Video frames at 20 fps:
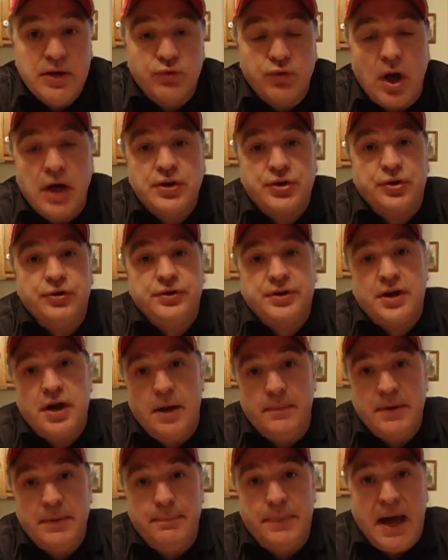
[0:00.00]
Ruckert
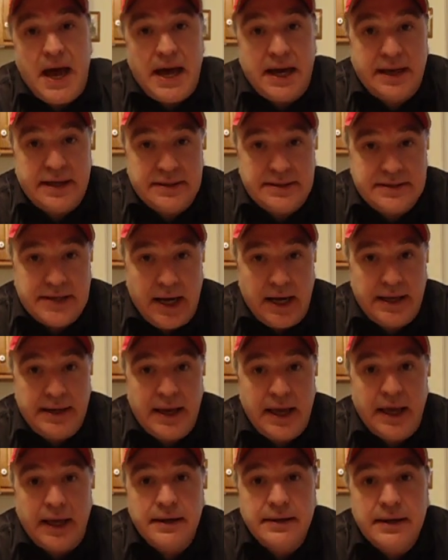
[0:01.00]
coming back, tight
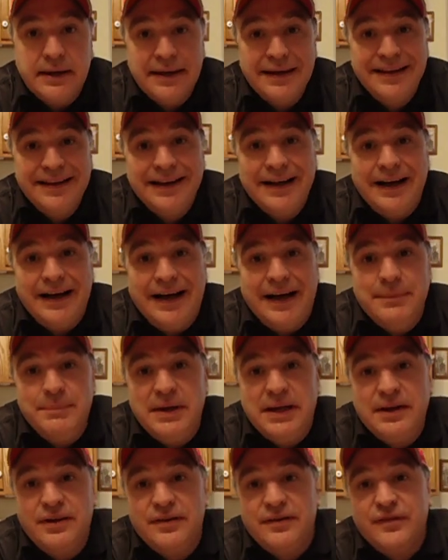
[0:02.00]
end. I
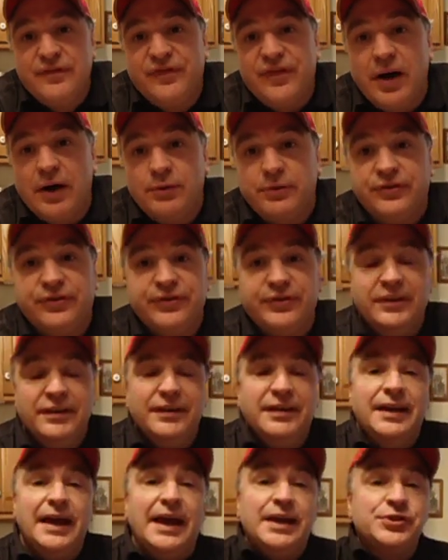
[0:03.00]
mean, folks,
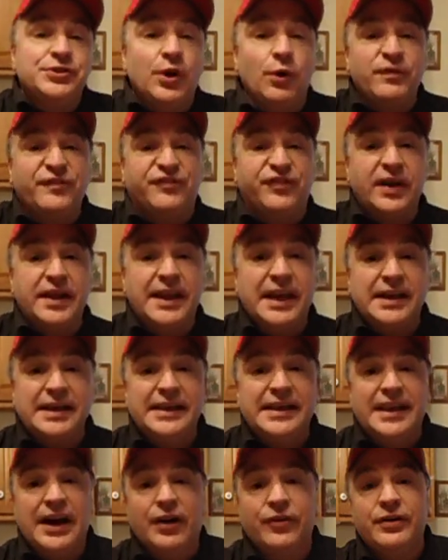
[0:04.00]
and don't
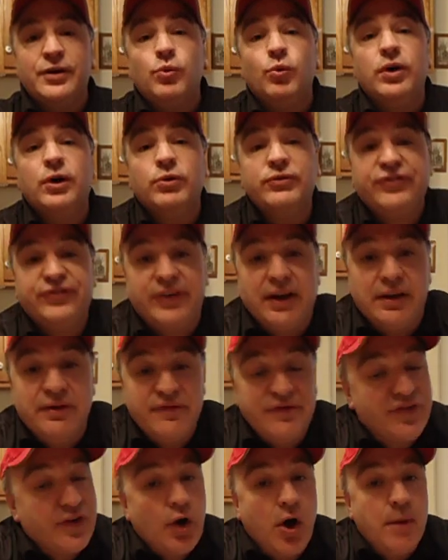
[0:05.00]
forget Garrett Wilson,
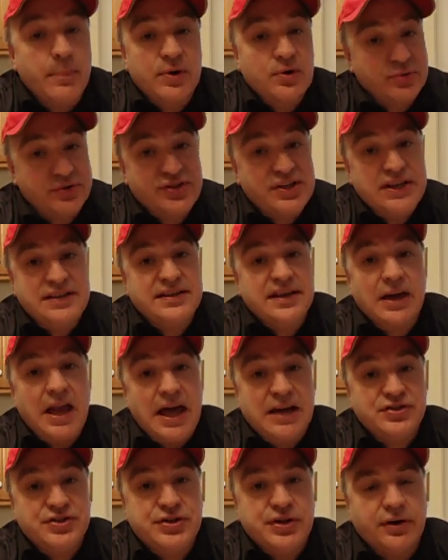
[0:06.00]
phenomenal season
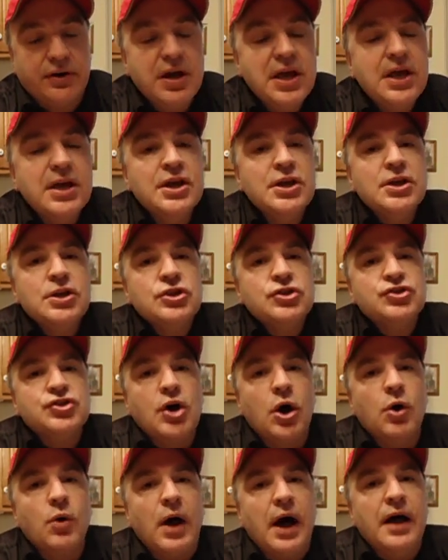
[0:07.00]
last year.
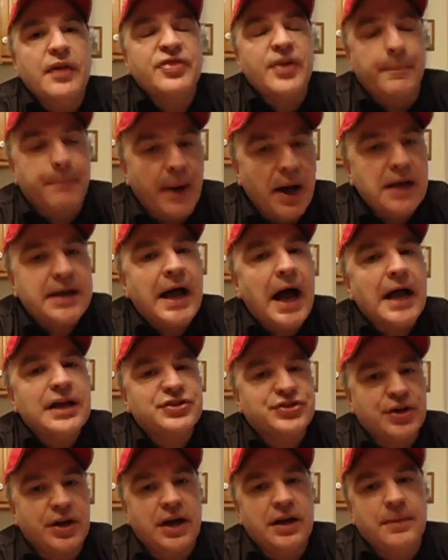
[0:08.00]
So the
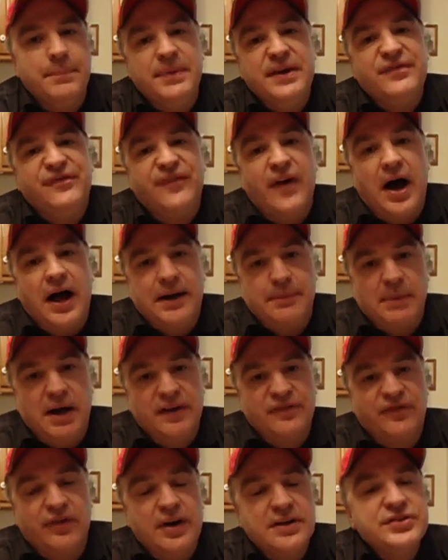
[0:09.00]
Buckeyes are going to be fine,
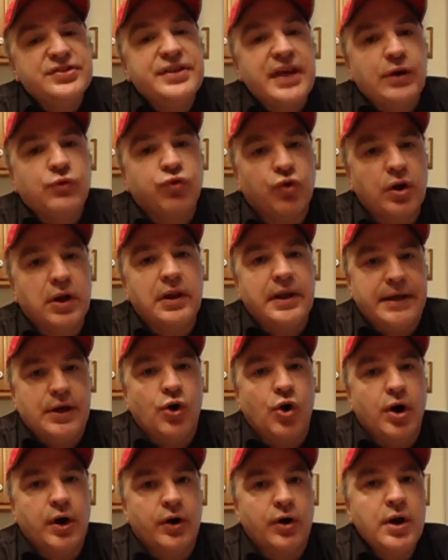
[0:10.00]
my friends. They really
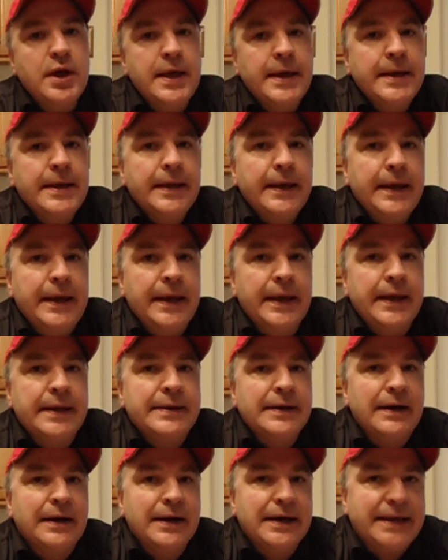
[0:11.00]
are.
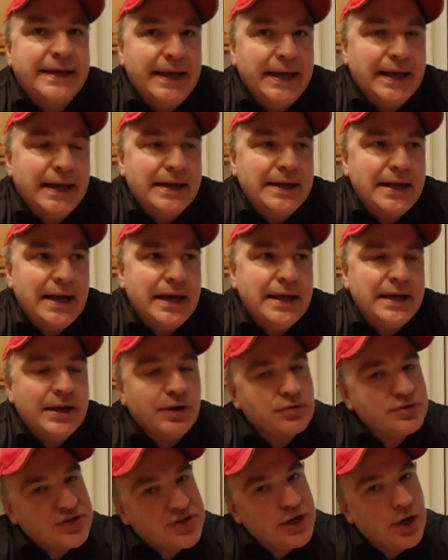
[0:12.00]
And again,
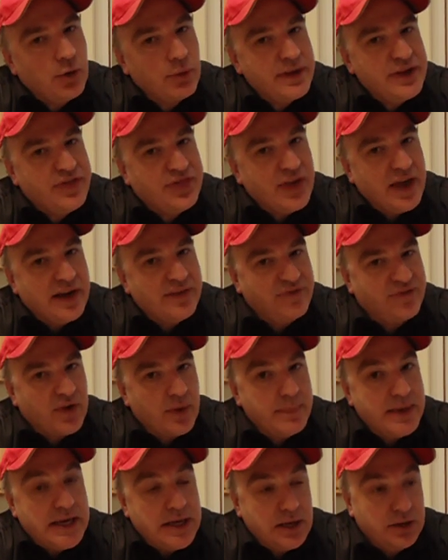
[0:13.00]
here's the only thing for
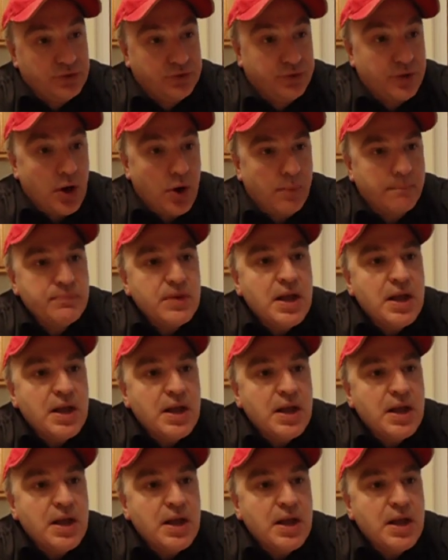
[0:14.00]
me is, though,